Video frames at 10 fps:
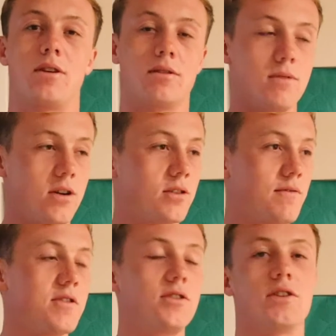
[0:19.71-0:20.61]
because most
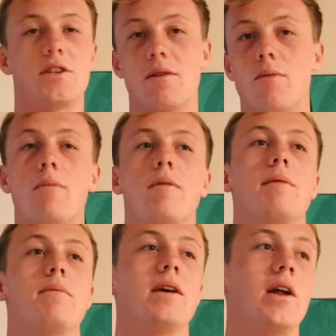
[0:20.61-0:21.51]
of us just eat one
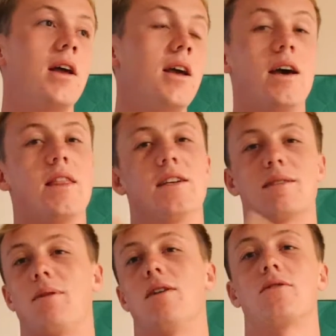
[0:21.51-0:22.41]
bad meal and then it
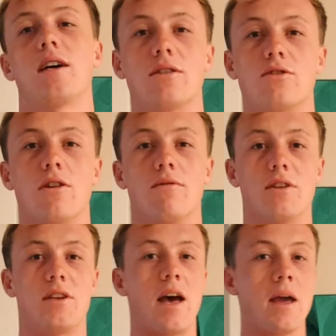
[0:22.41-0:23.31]
spirals out of control
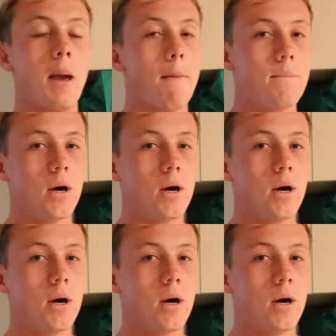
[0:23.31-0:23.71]
for the day.